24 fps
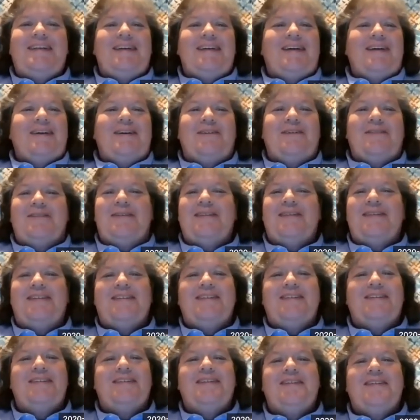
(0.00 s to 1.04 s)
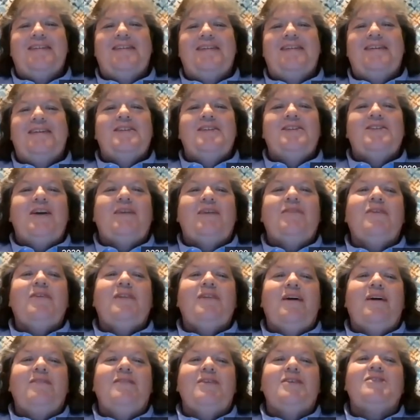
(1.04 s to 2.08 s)
Oh,
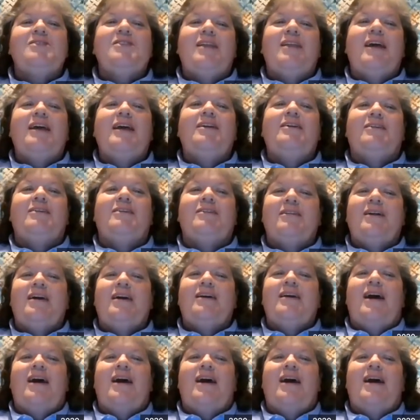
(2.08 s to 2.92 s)
several of us later